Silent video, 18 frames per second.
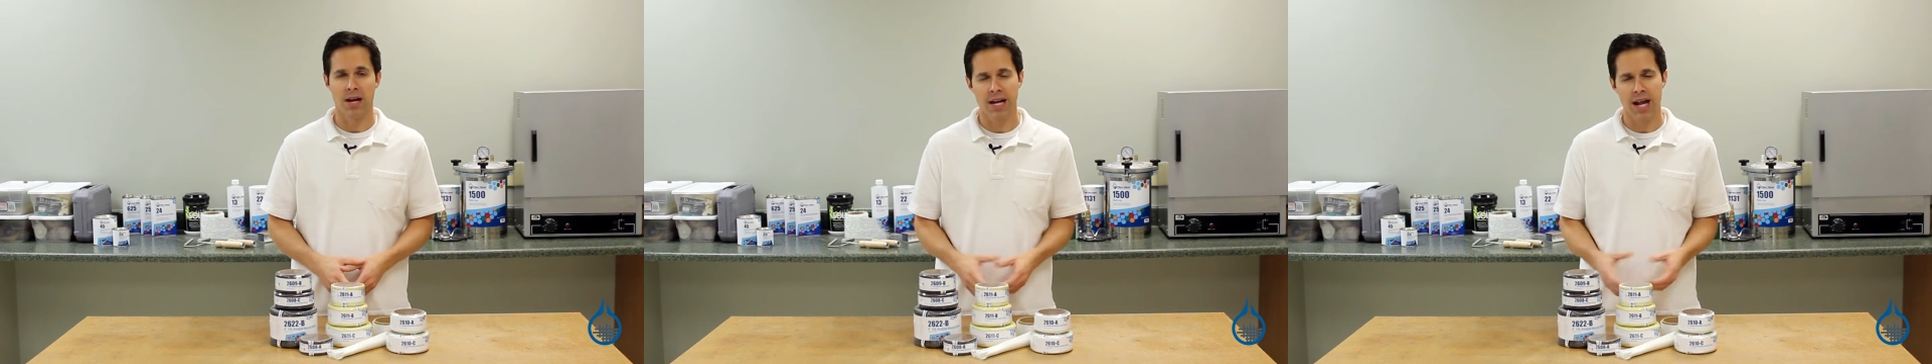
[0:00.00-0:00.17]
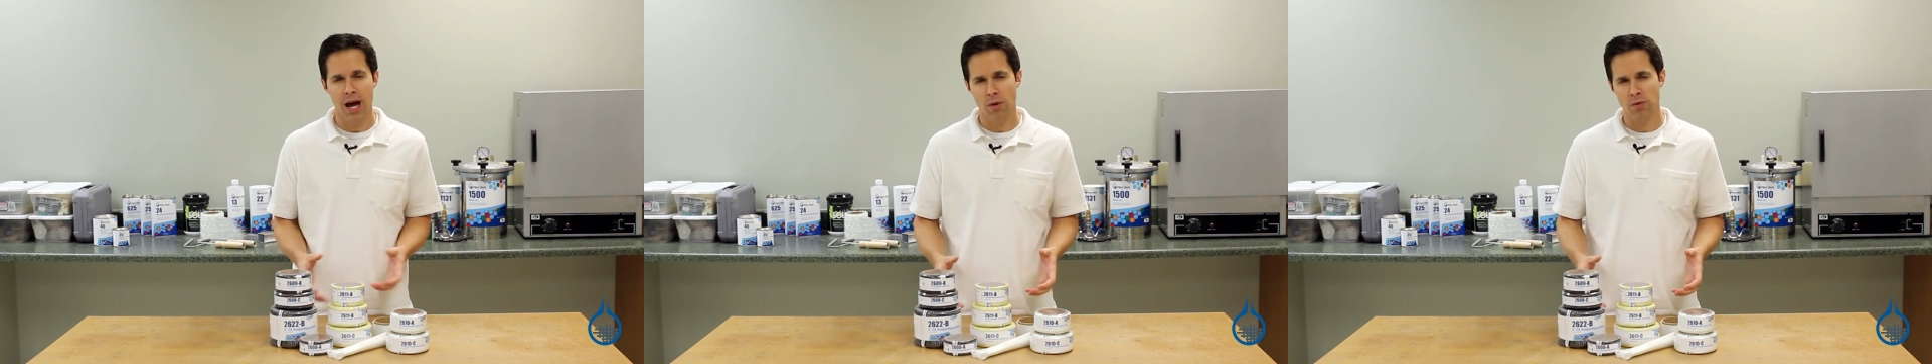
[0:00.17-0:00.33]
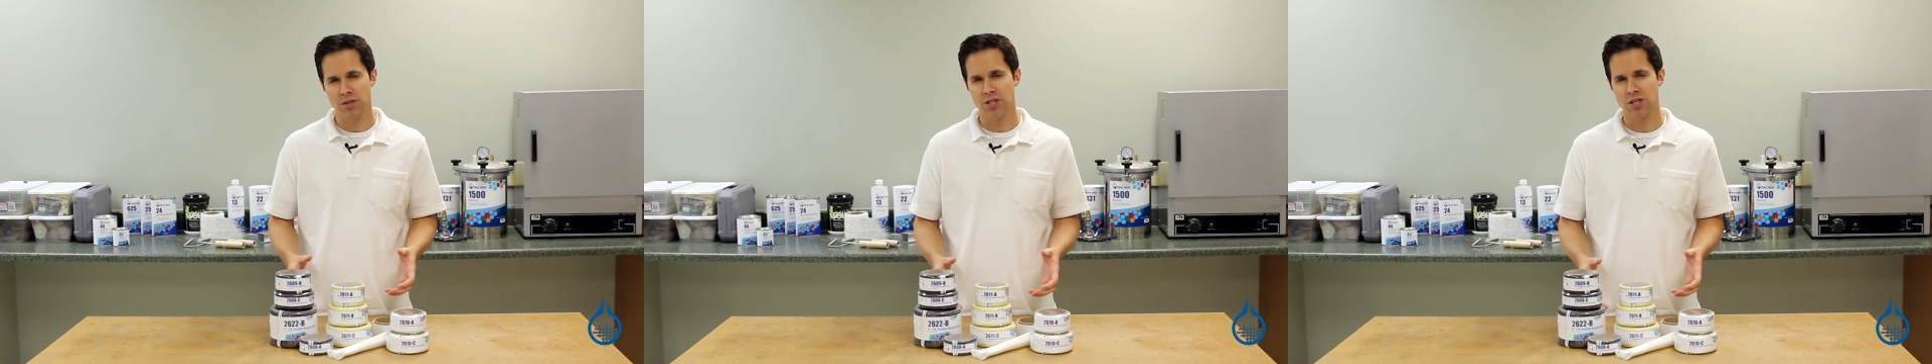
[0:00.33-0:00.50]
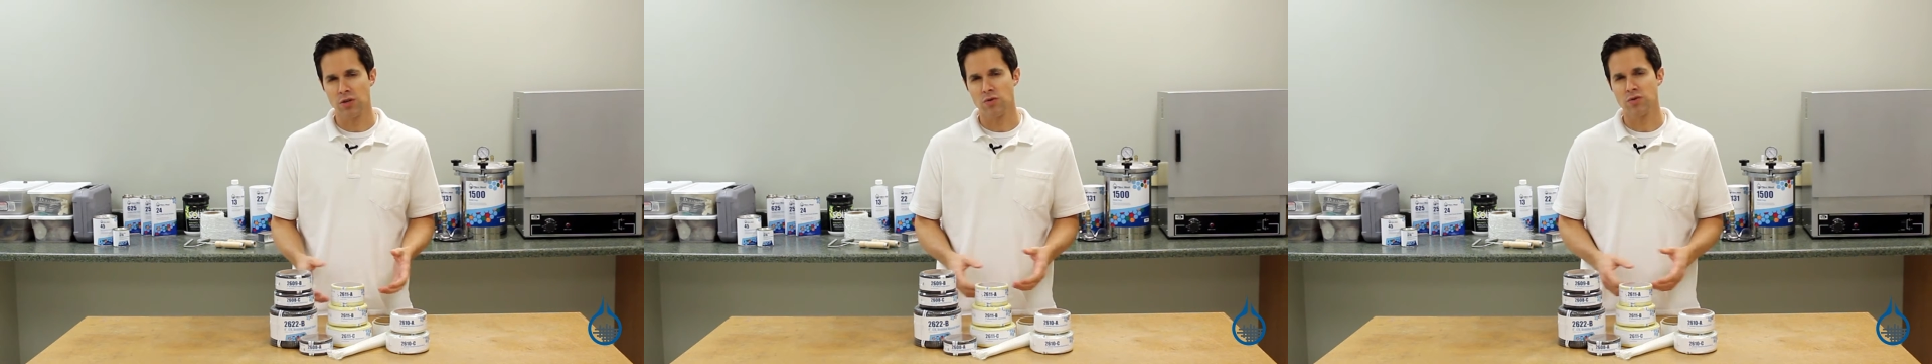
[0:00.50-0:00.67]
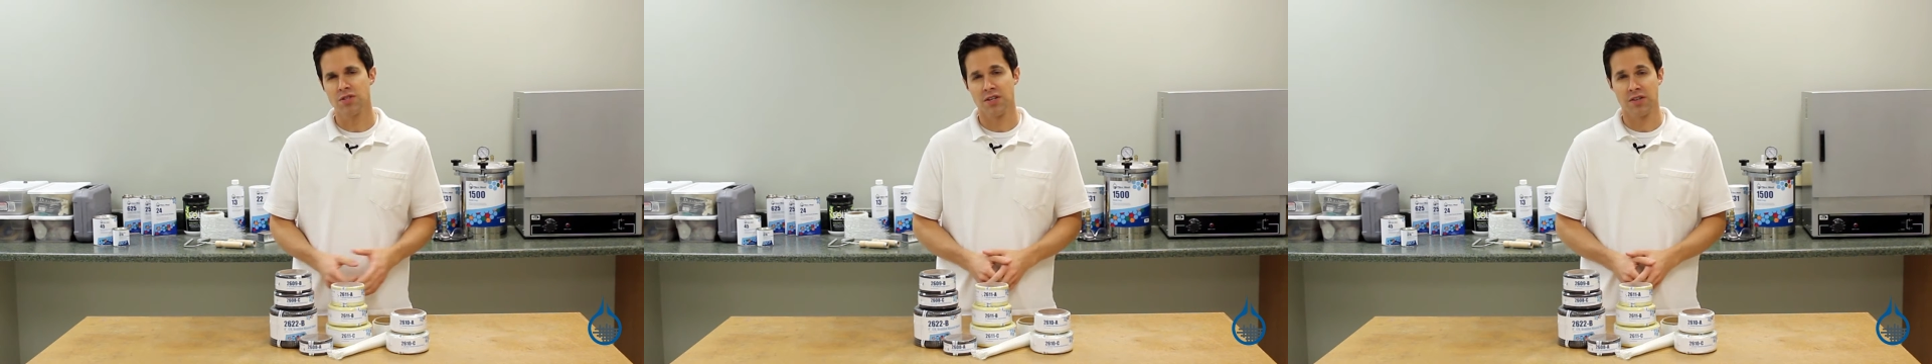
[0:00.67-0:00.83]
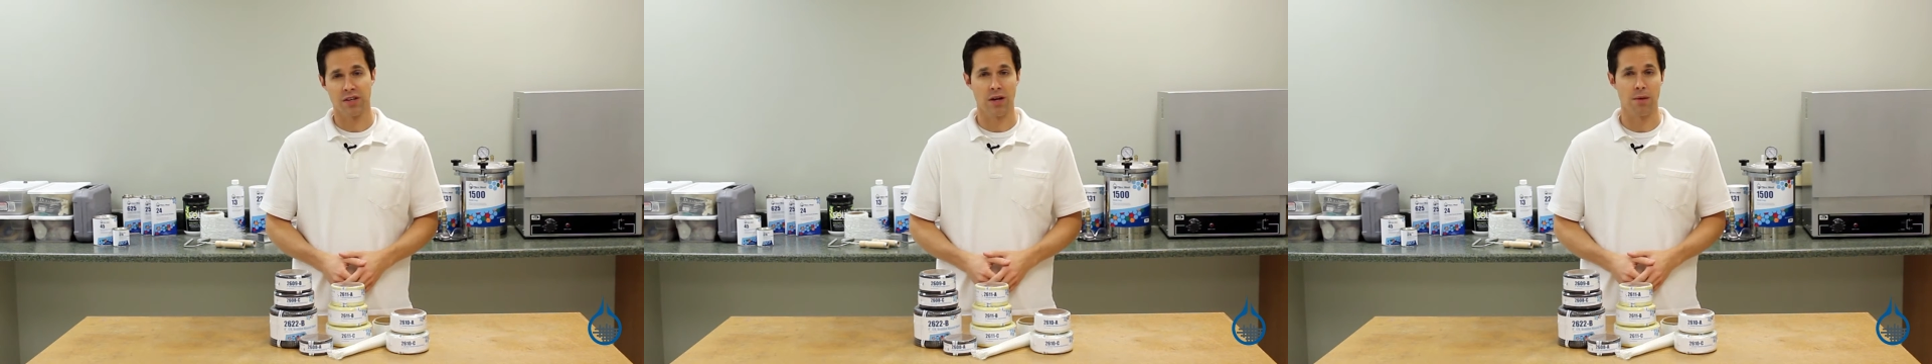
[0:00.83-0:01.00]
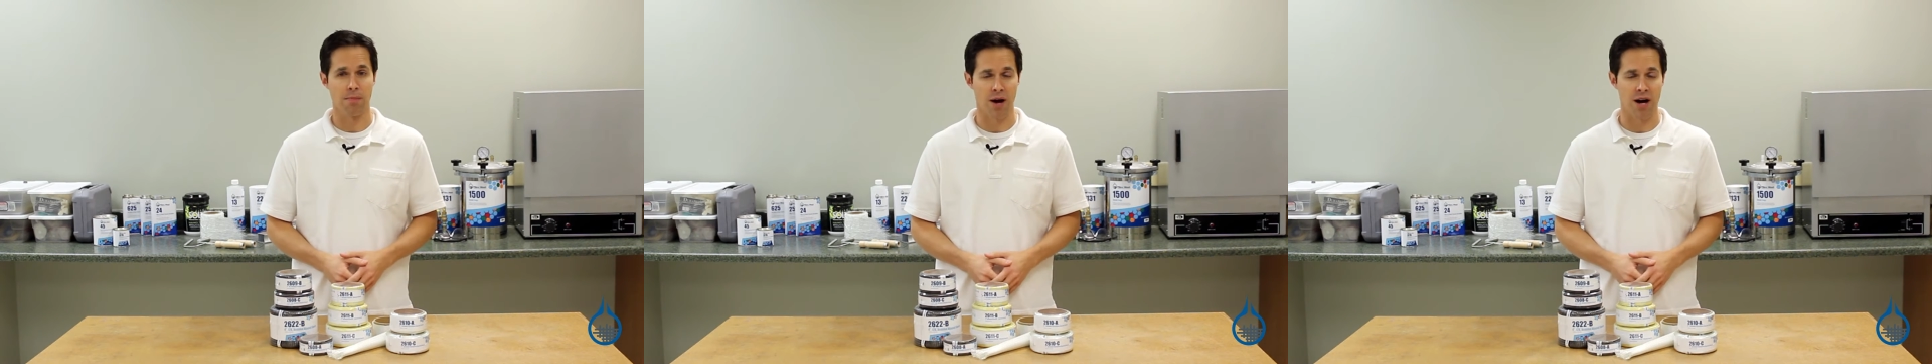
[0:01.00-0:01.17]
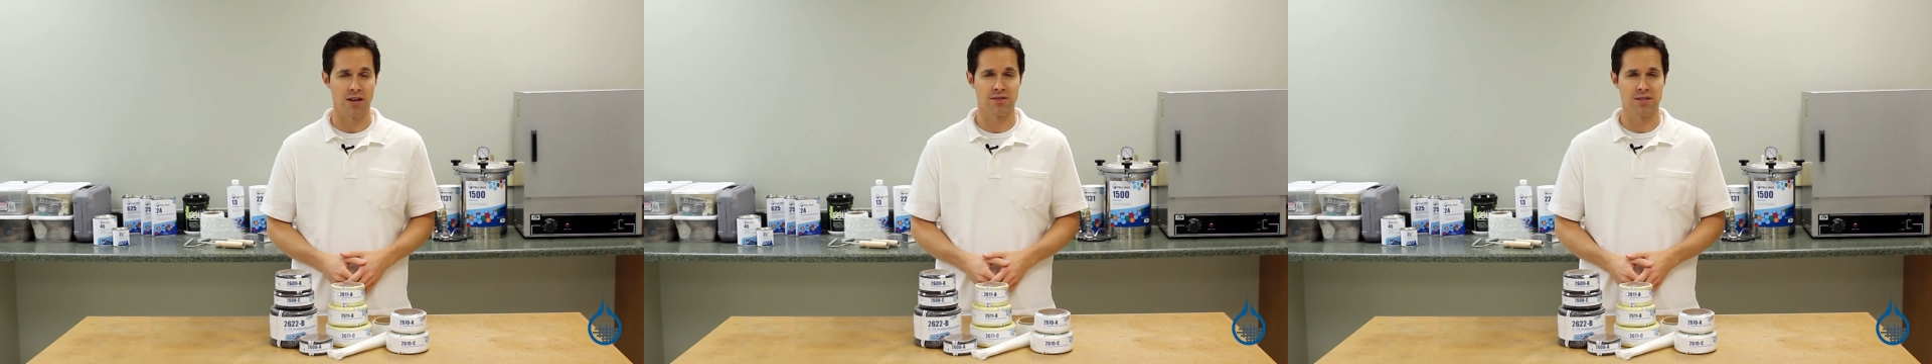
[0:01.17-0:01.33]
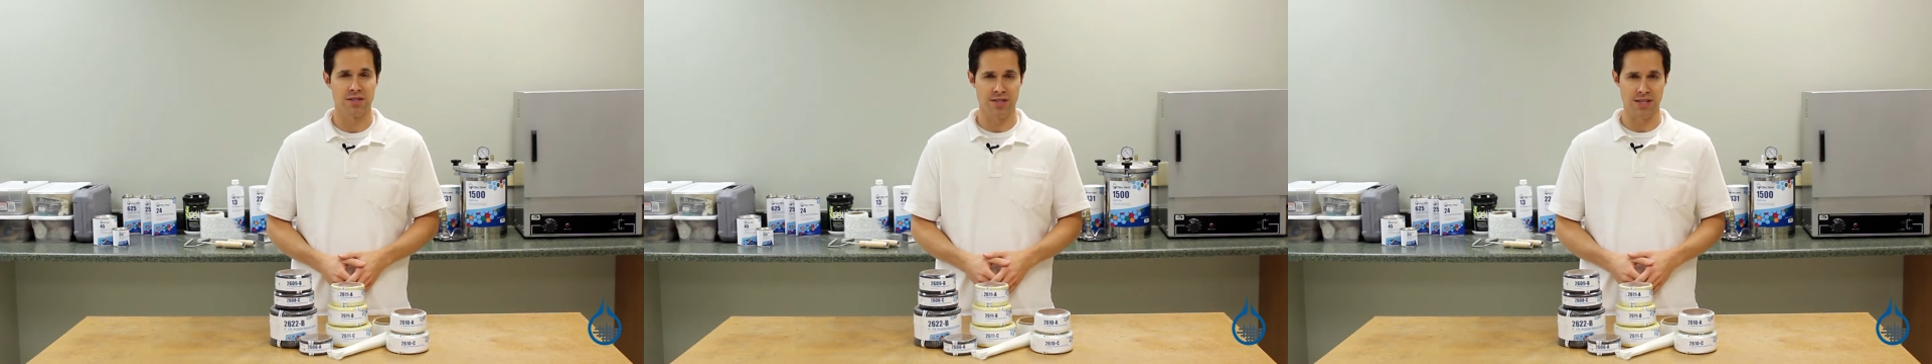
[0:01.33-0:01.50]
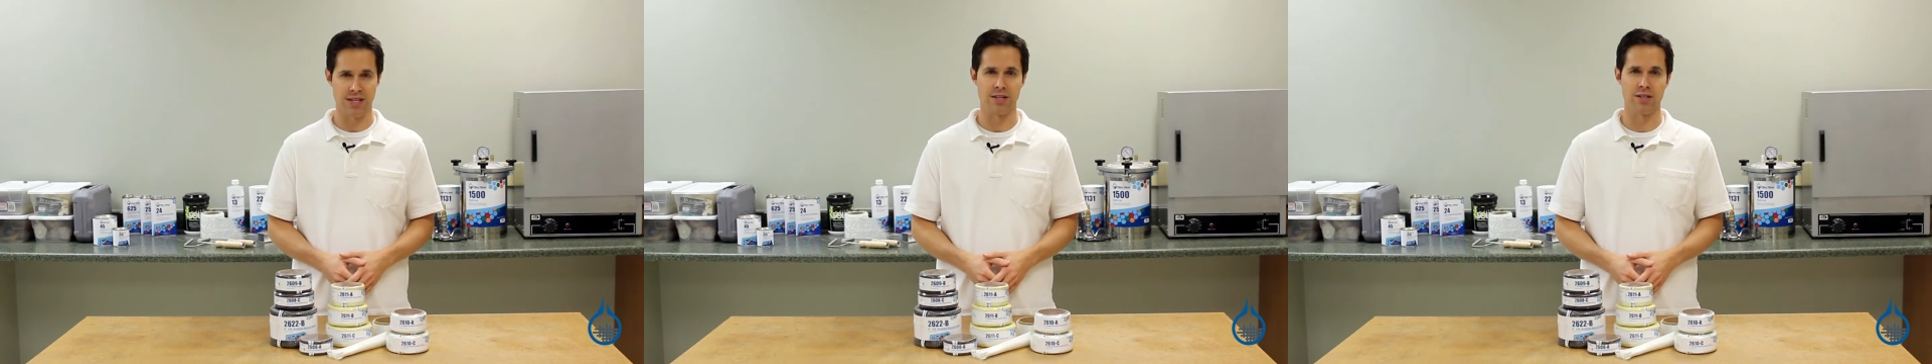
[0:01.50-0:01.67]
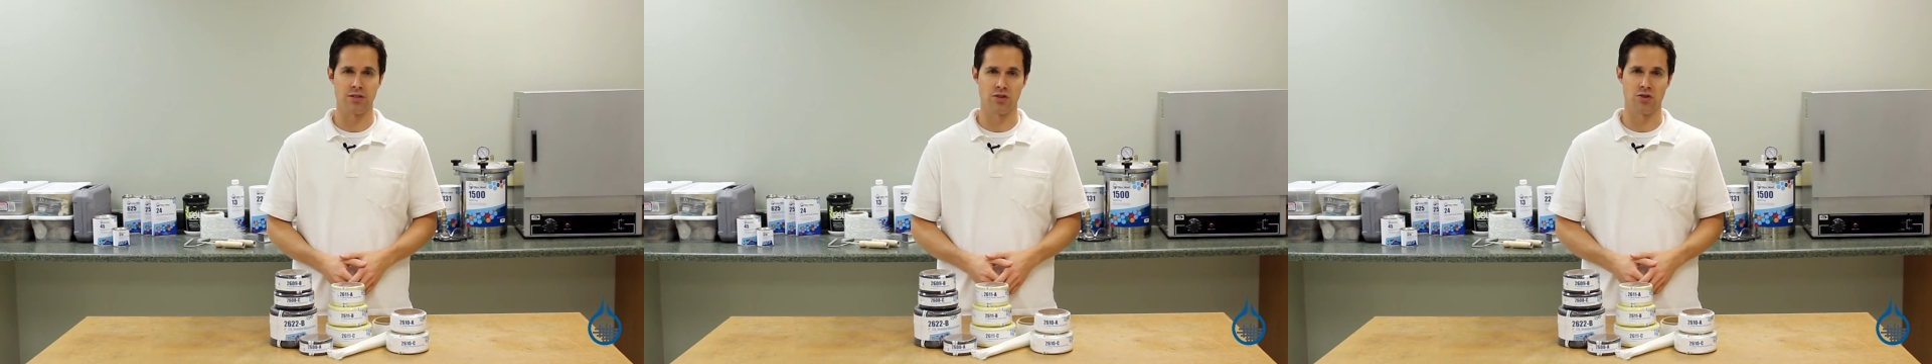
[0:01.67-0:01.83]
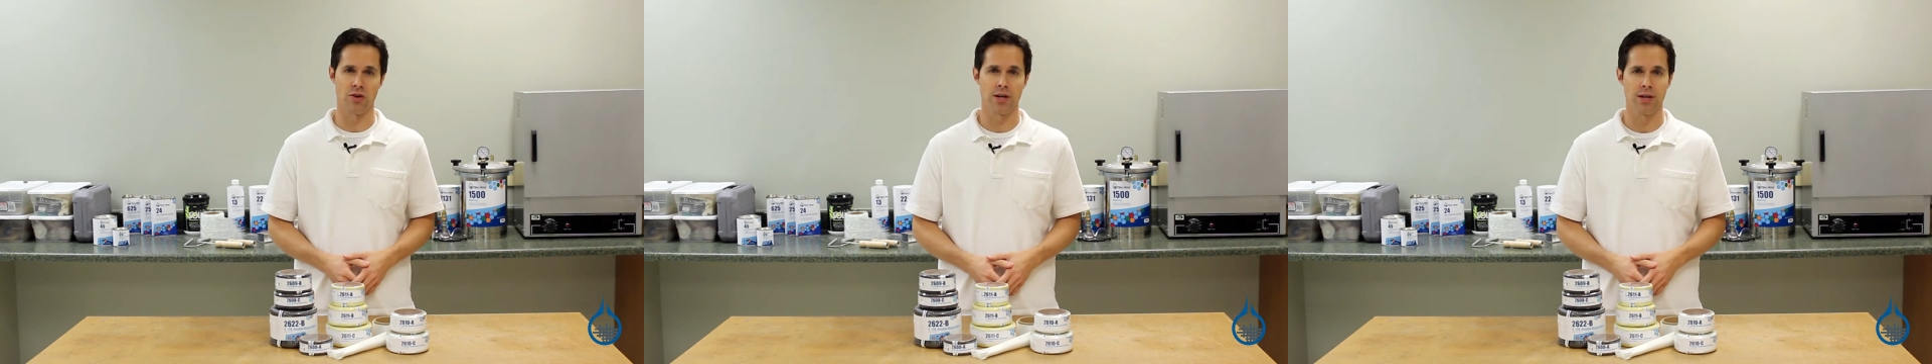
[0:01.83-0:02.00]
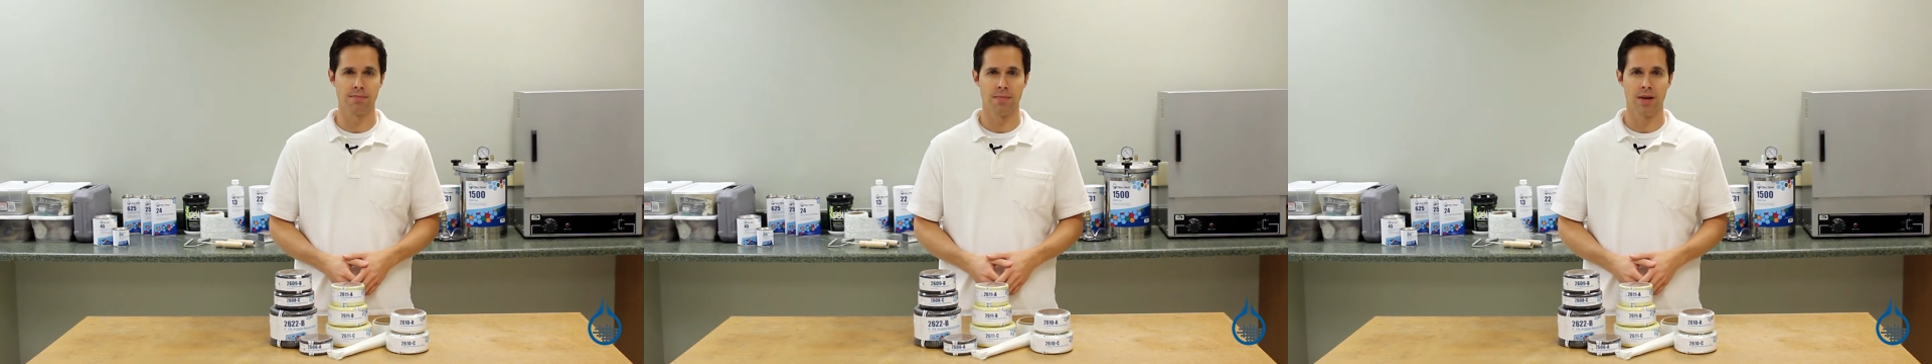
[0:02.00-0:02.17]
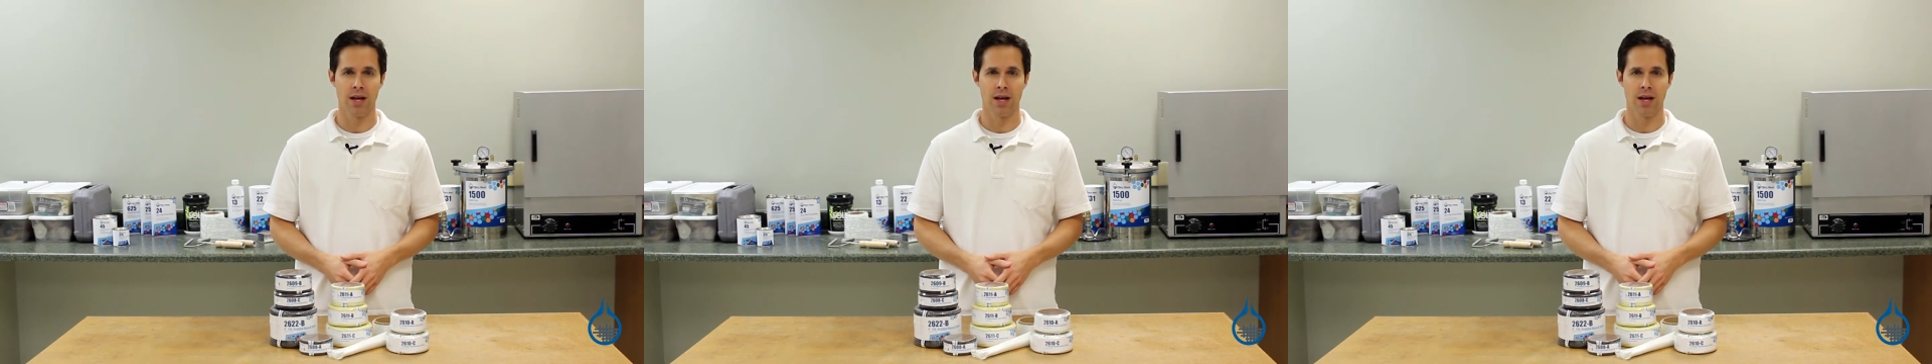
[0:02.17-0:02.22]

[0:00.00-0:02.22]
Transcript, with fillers: and how it's used in the composites industry.